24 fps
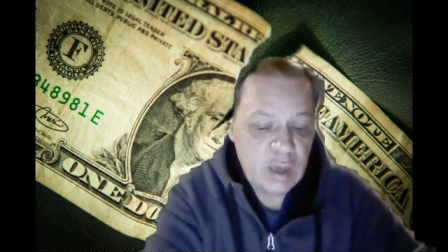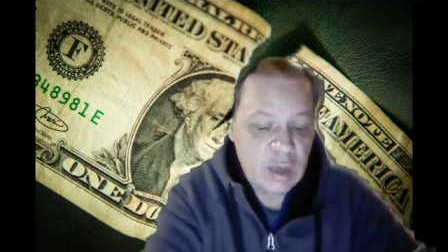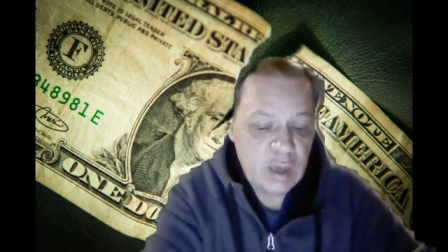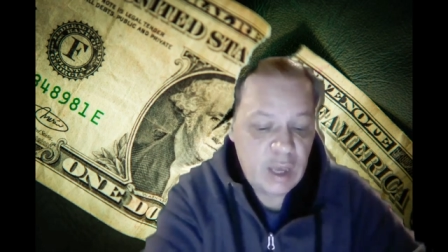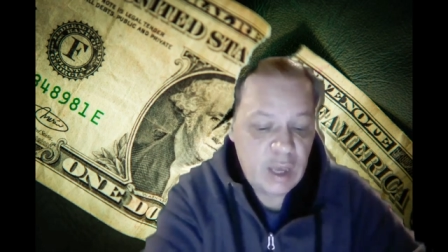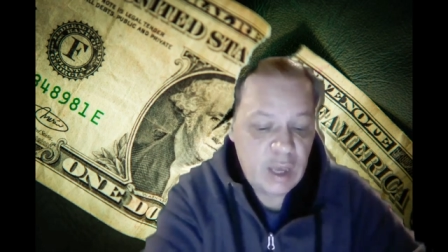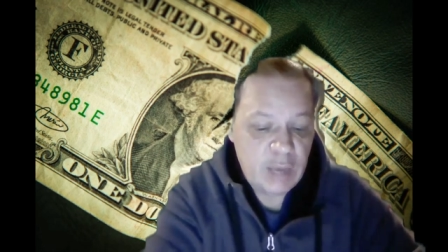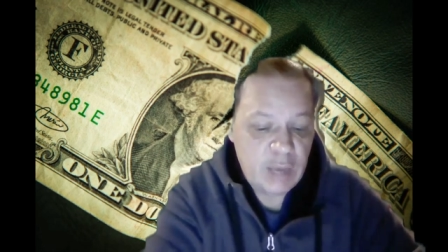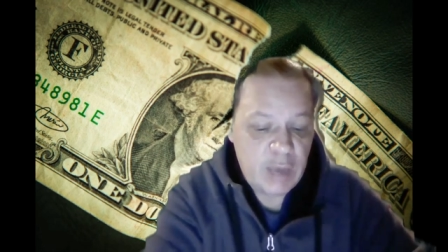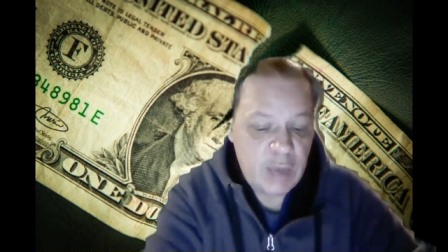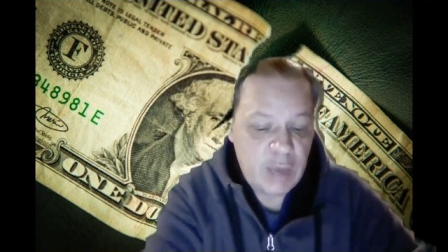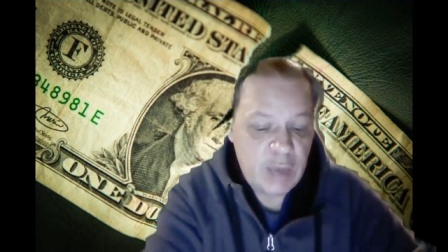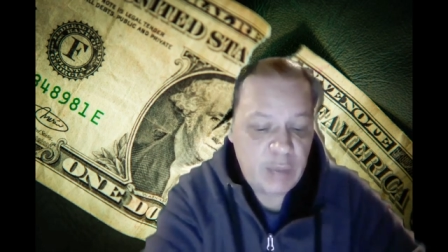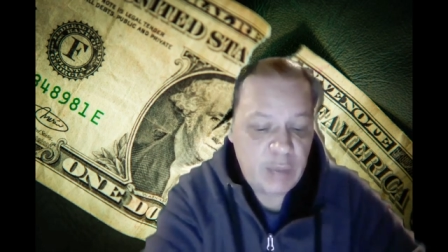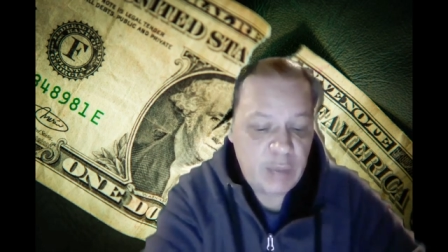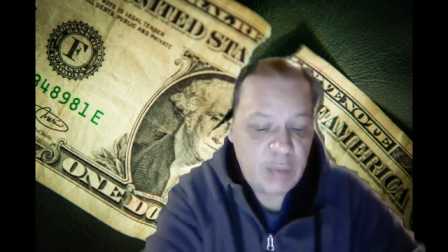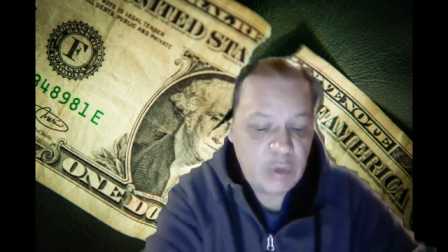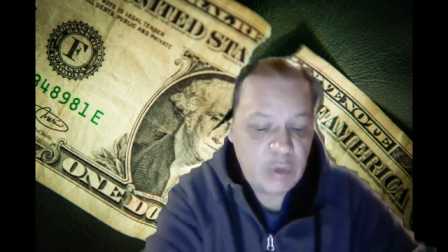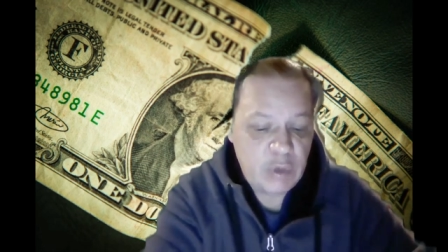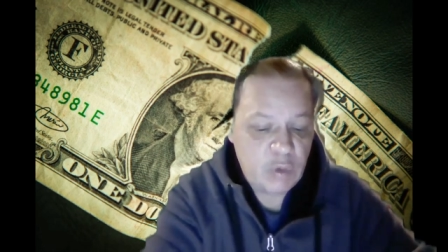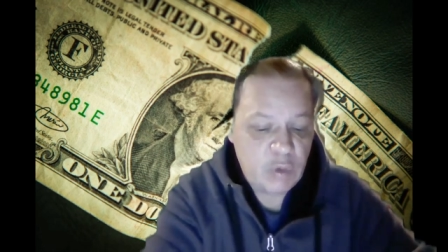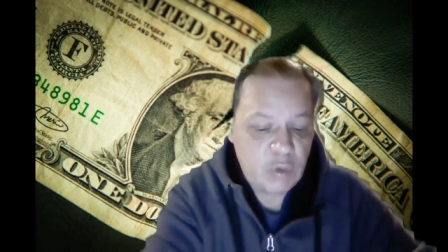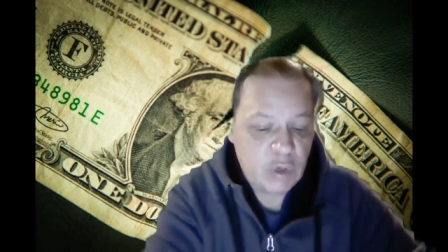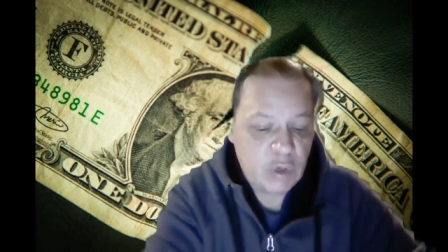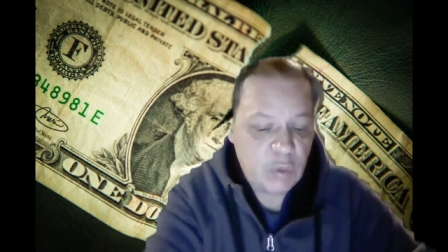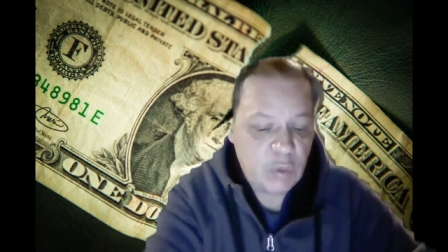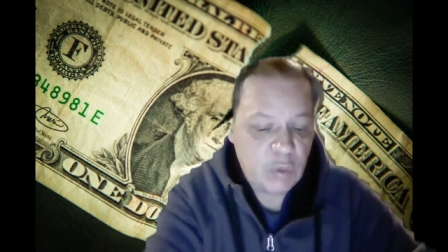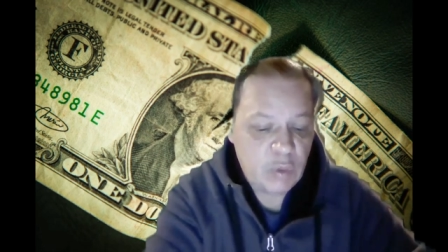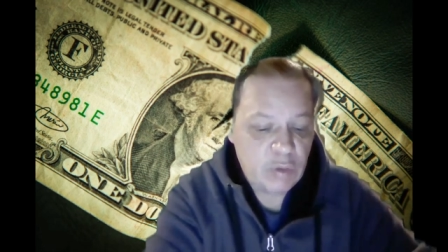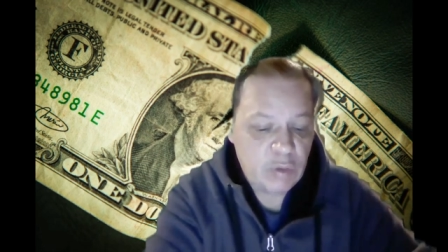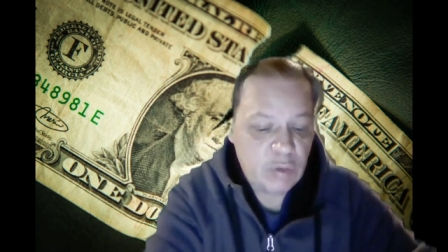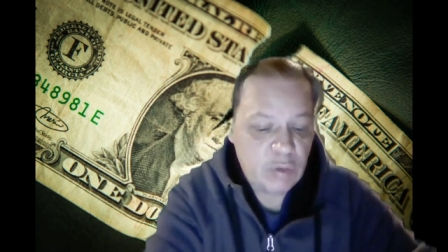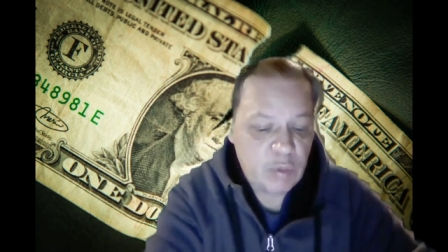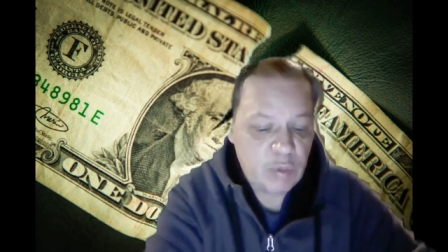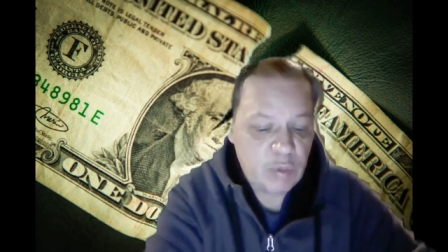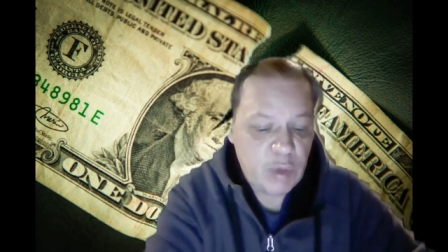I am happy to work with
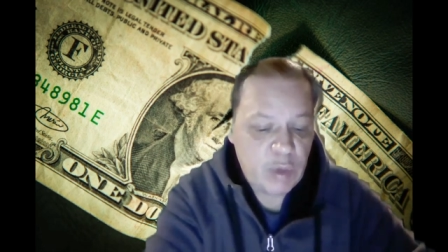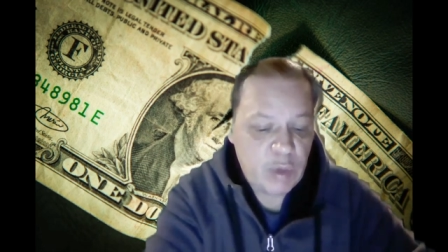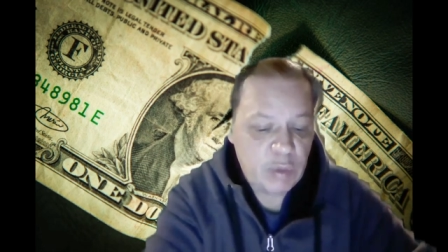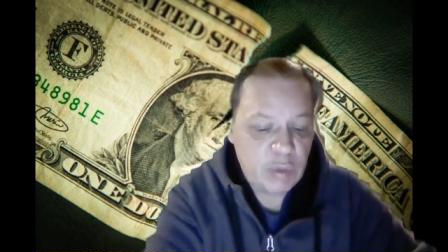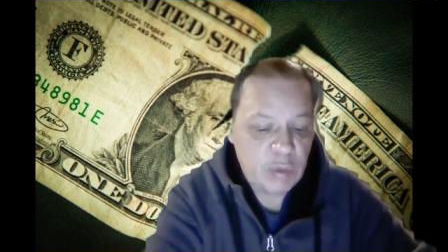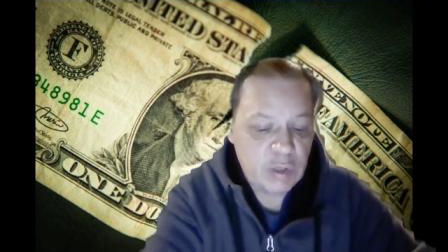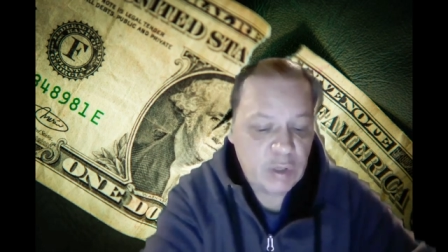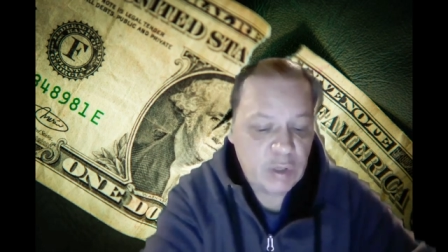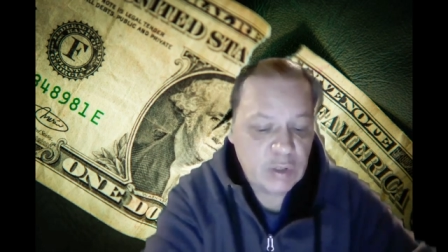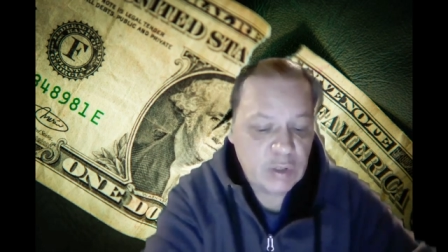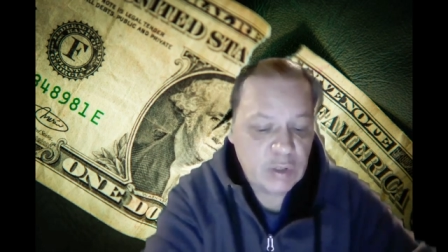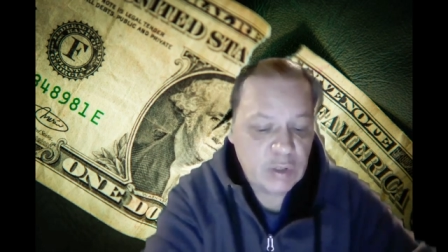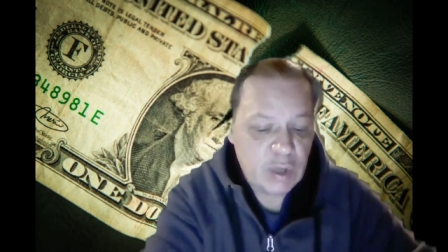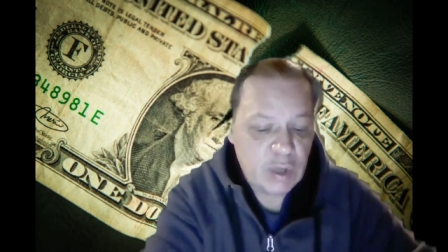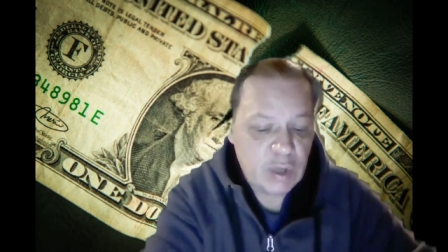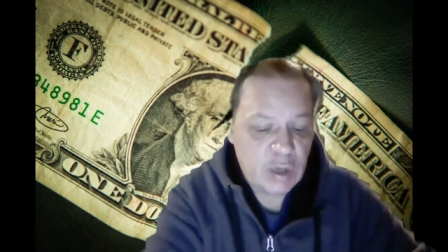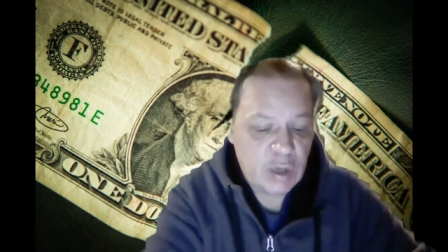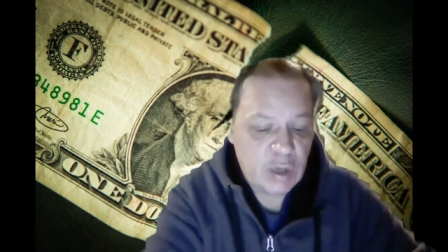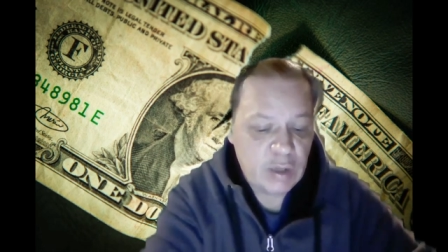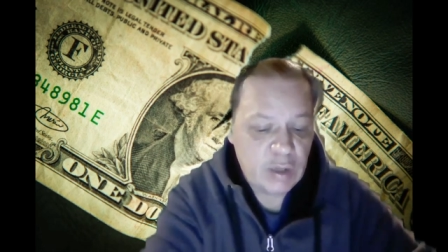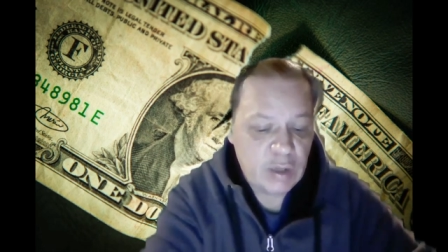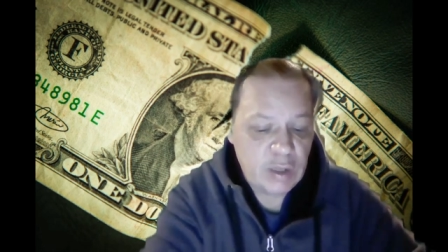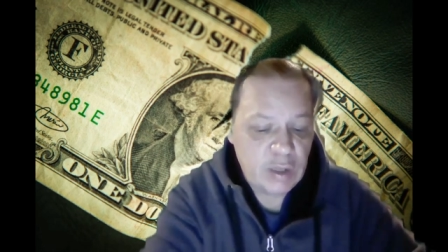Republicans on